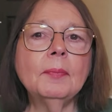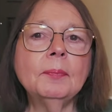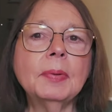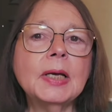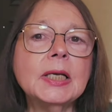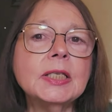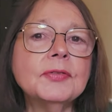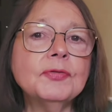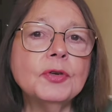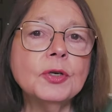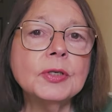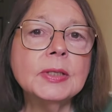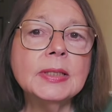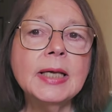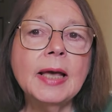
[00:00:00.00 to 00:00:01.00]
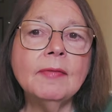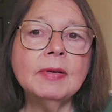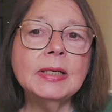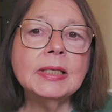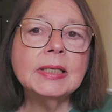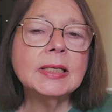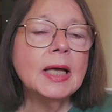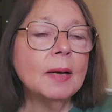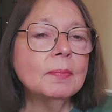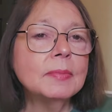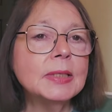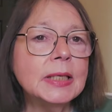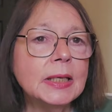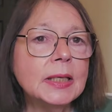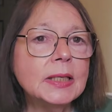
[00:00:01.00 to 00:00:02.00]
Because first, the evidence
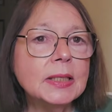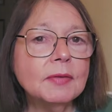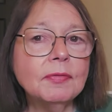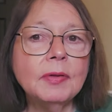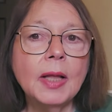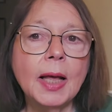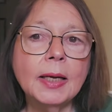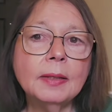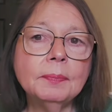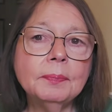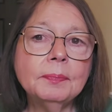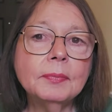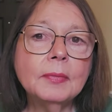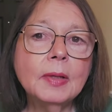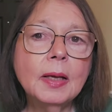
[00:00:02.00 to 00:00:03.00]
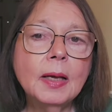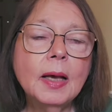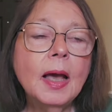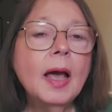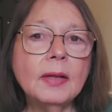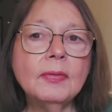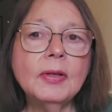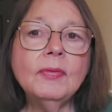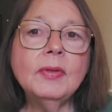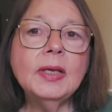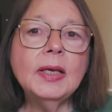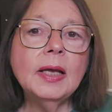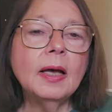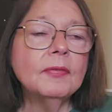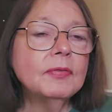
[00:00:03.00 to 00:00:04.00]
comes in as a flood. Then
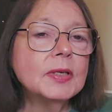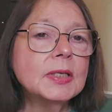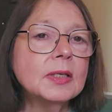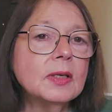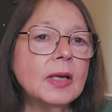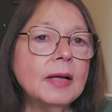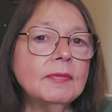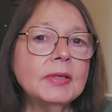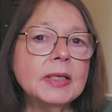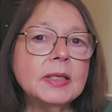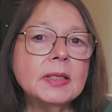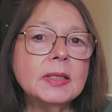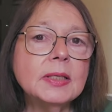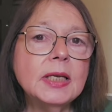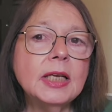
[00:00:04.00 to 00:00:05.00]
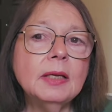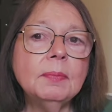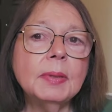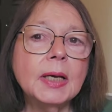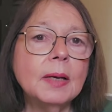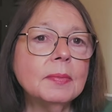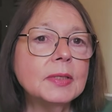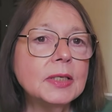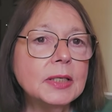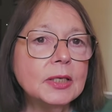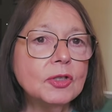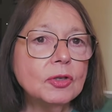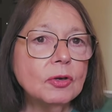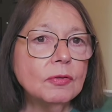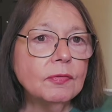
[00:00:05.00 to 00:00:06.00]
the physical evidence seen becomes a
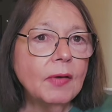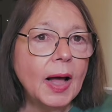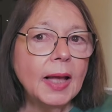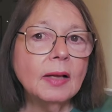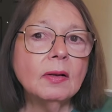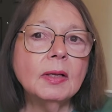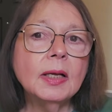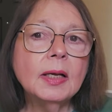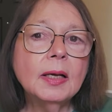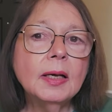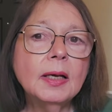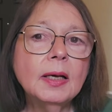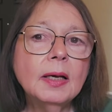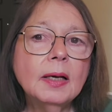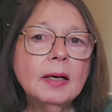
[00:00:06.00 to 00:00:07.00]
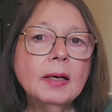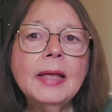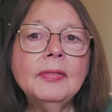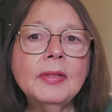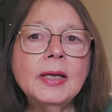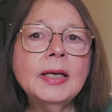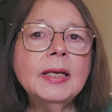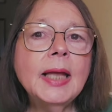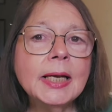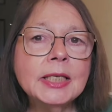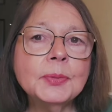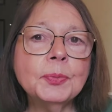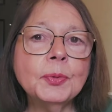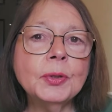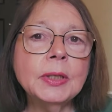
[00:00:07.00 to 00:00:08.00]
digital file. Then an
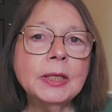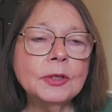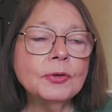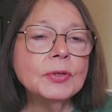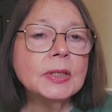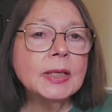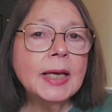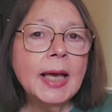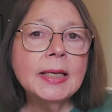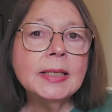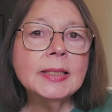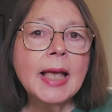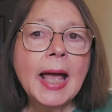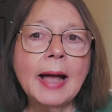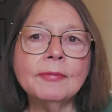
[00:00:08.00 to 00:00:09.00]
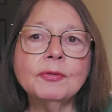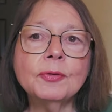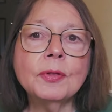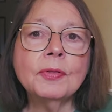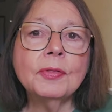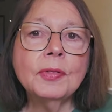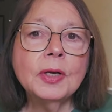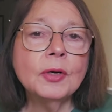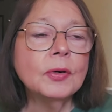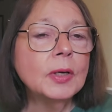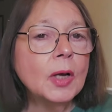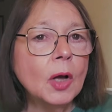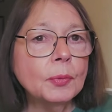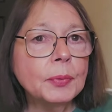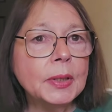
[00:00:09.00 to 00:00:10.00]
expert enters the case after the theory
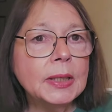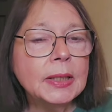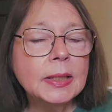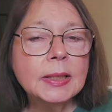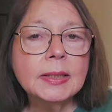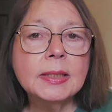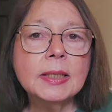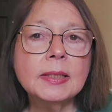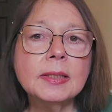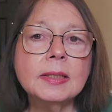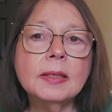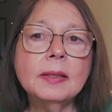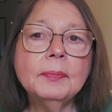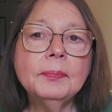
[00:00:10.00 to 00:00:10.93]
already exists.